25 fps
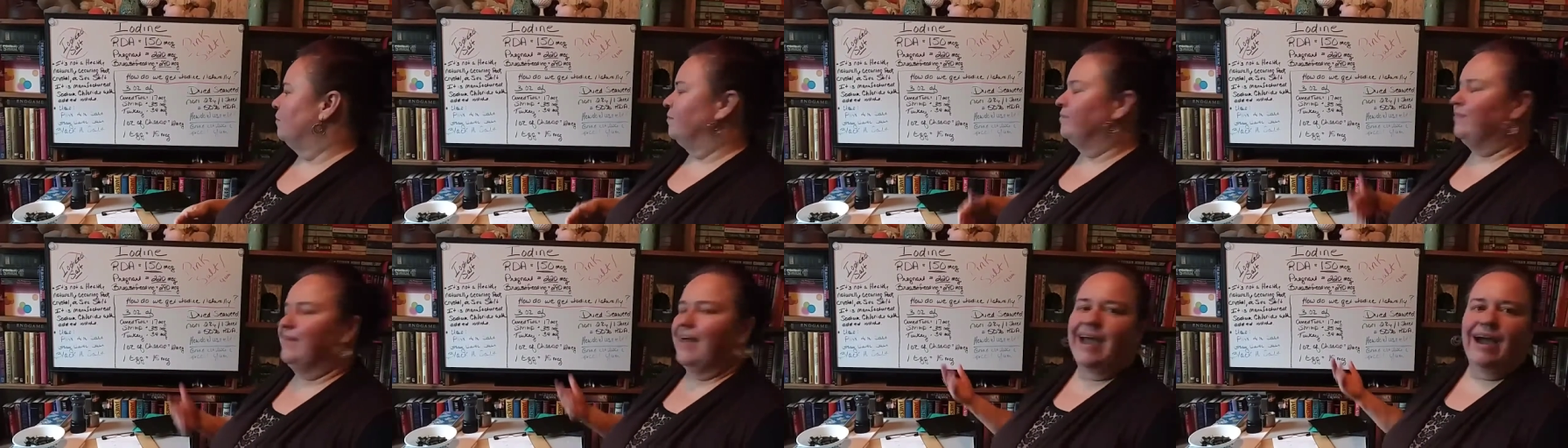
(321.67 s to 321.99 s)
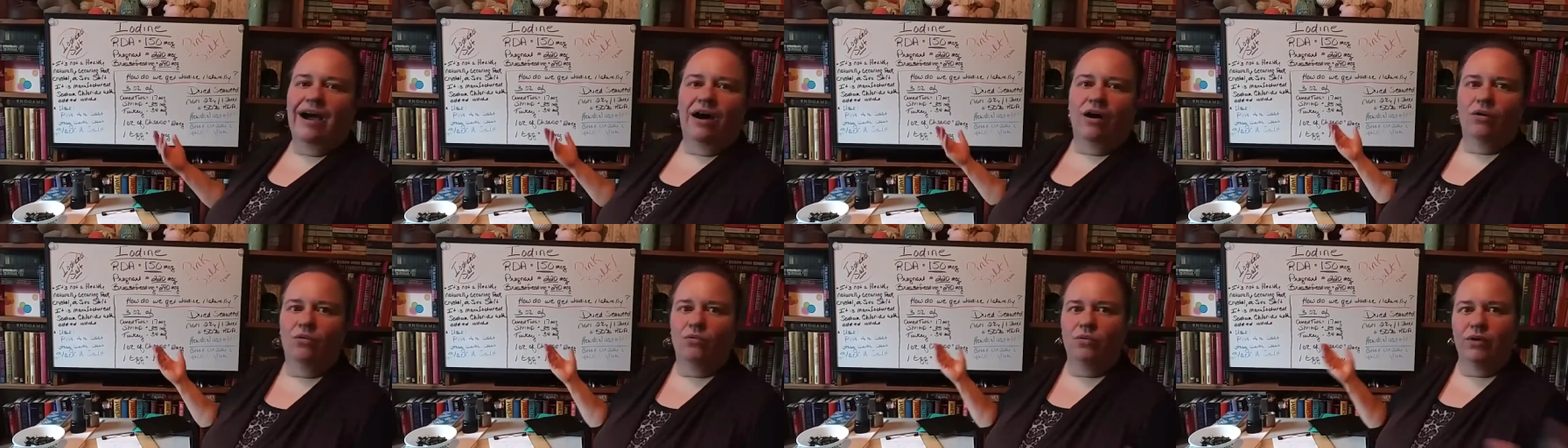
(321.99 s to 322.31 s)

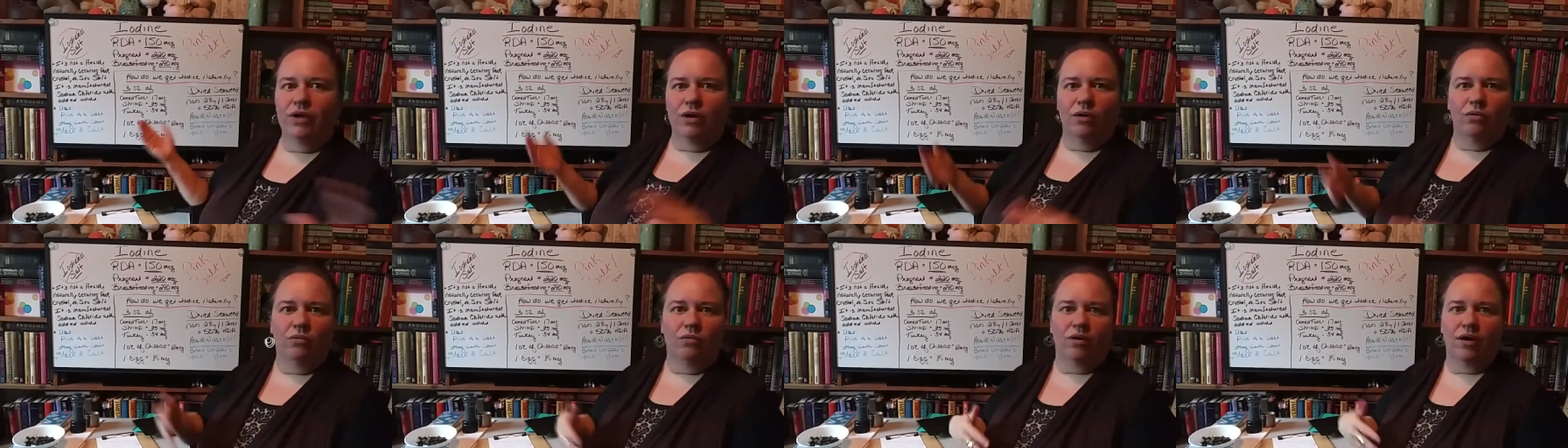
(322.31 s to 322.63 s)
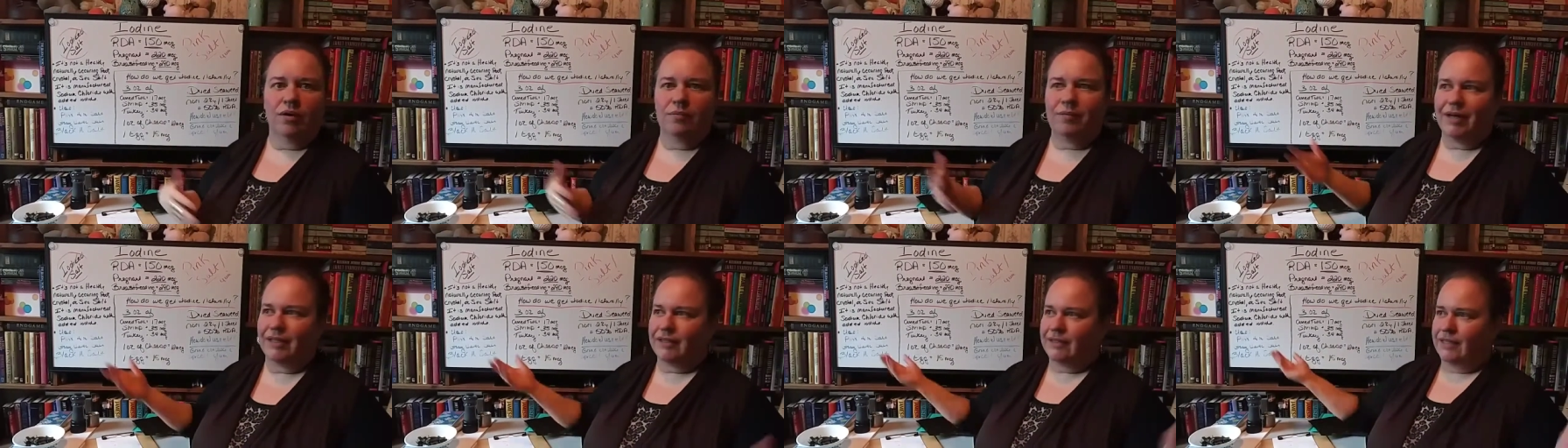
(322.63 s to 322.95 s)
Now we don't
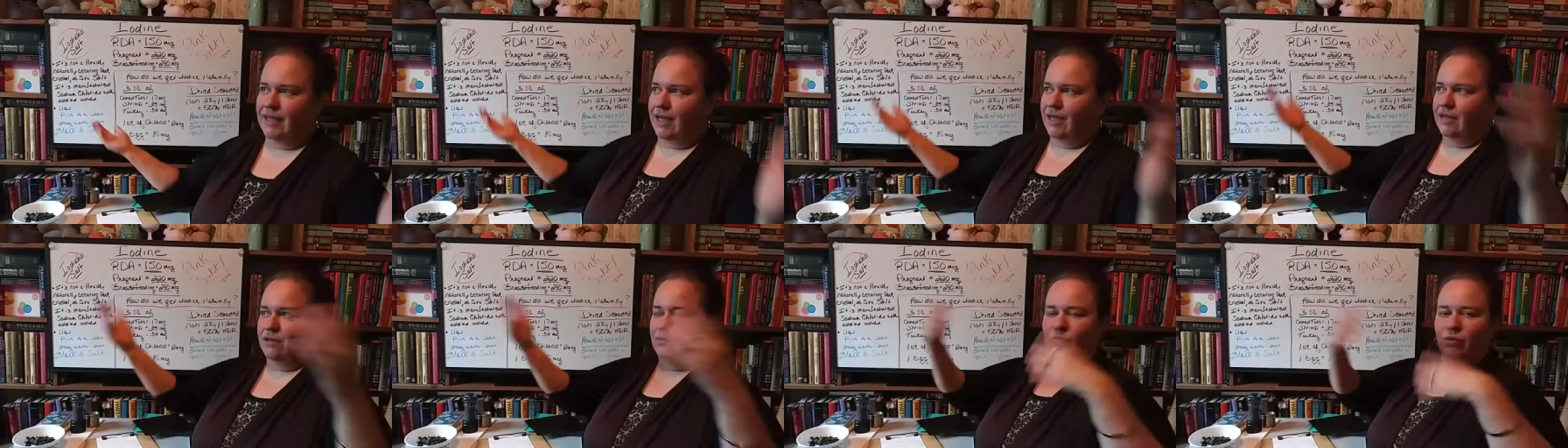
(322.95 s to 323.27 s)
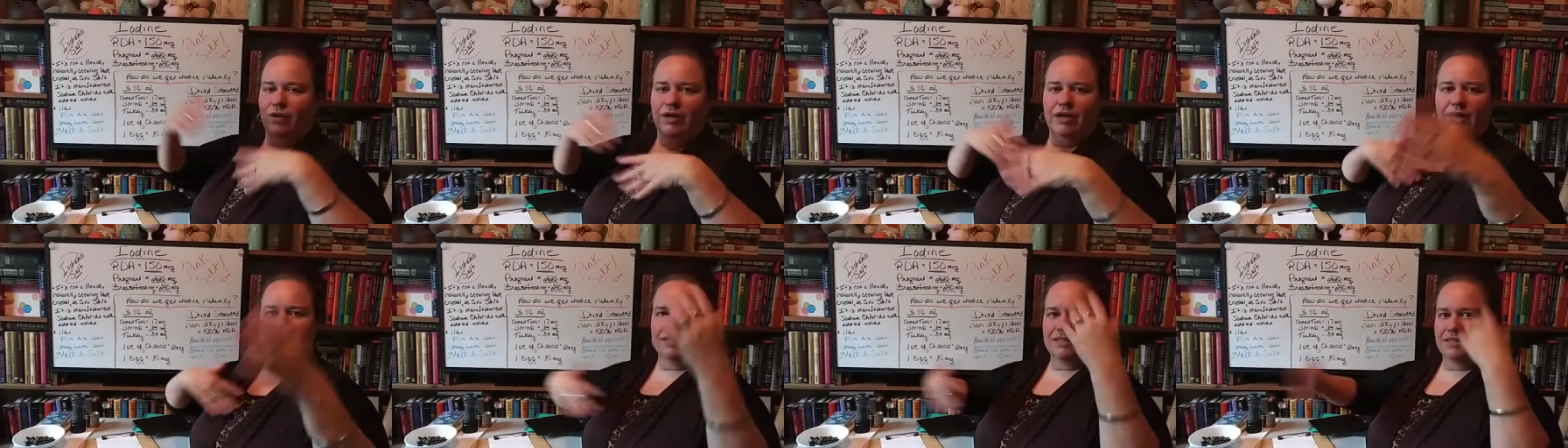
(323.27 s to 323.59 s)
worry about that.
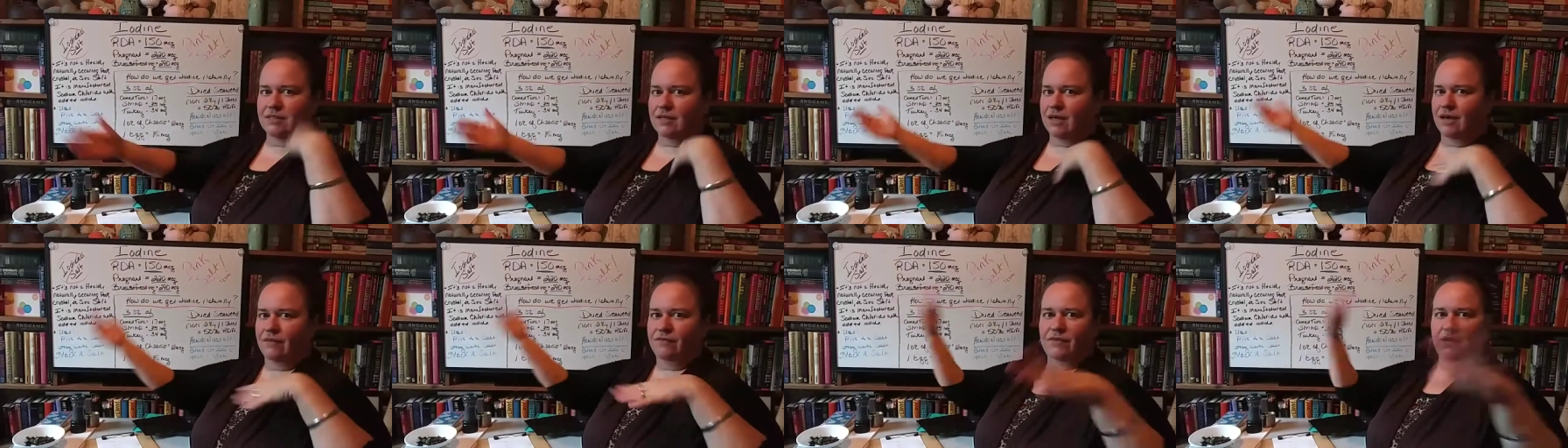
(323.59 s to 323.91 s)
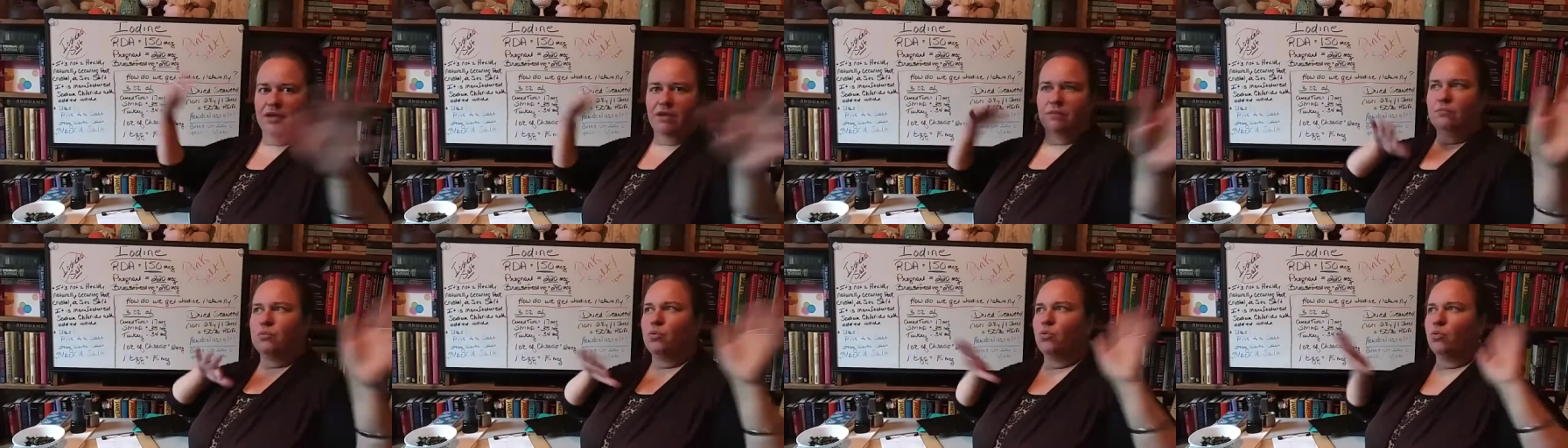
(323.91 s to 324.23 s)
We got stuff
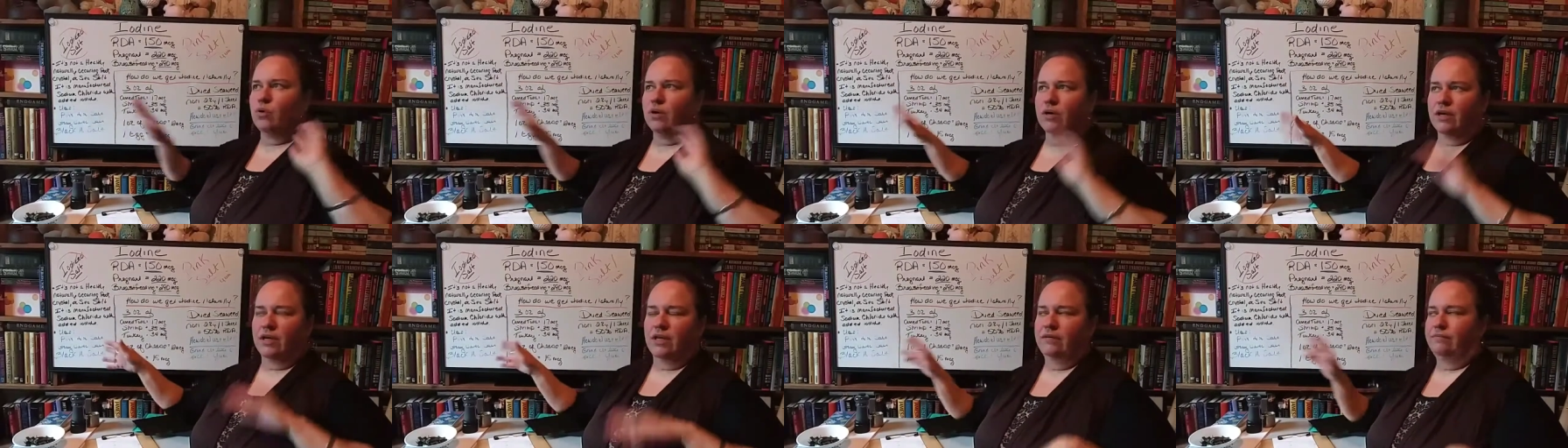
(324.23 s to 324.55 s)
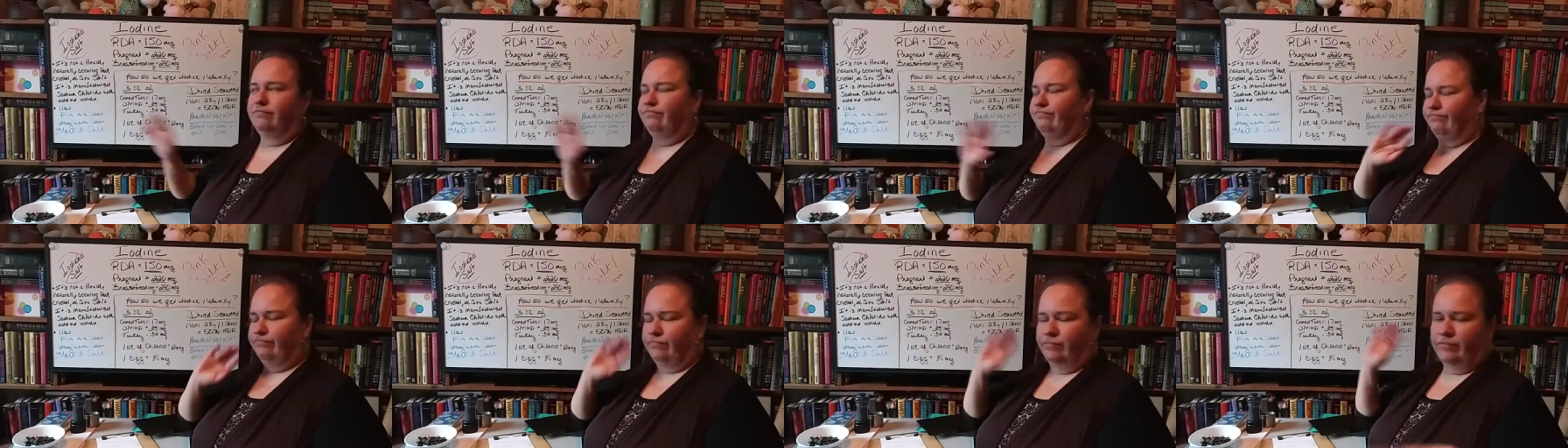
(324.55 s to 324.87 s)

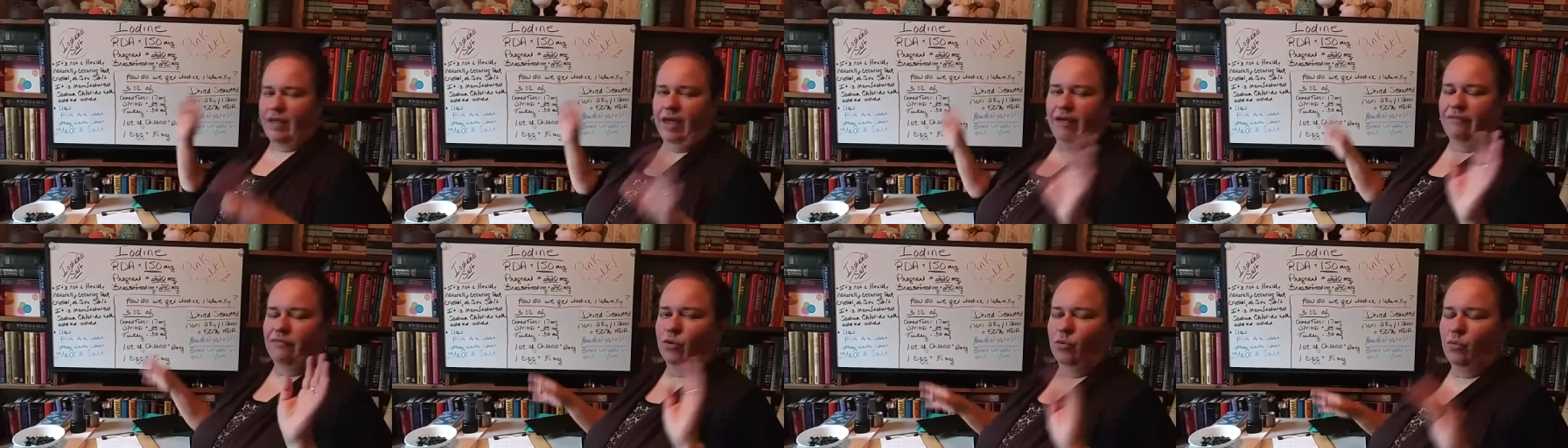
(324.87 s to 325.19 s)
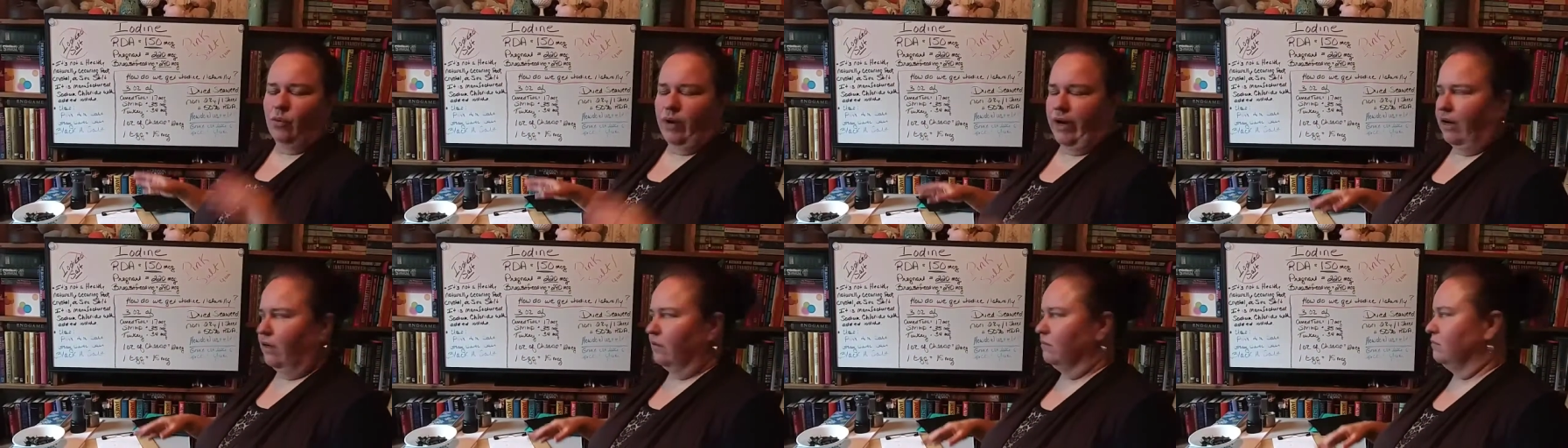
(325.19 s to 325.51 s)
imported
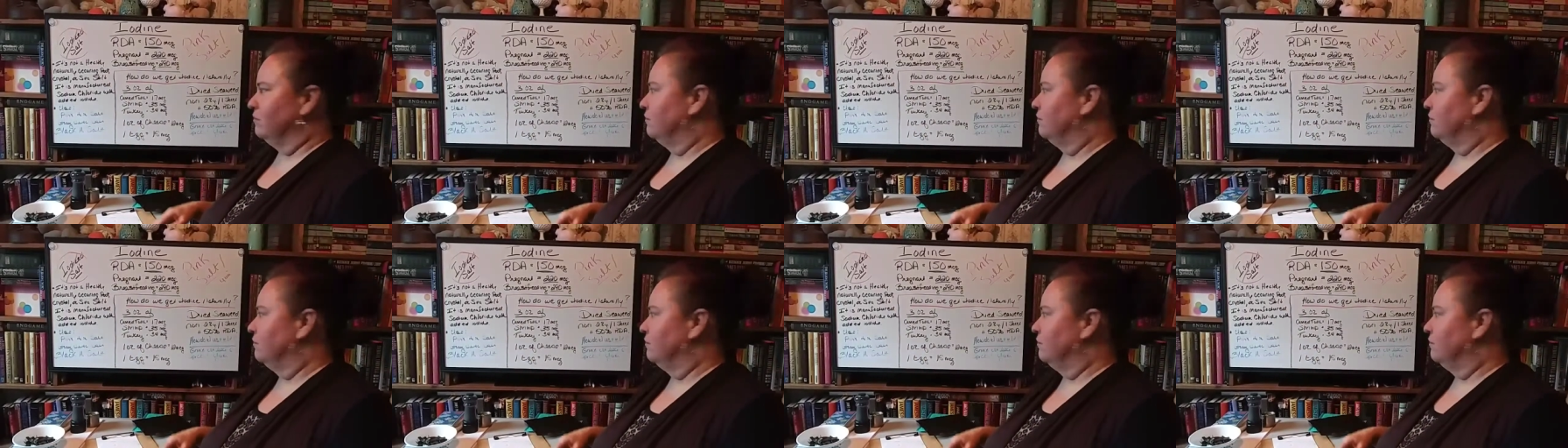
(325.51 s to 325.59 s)
everywhere,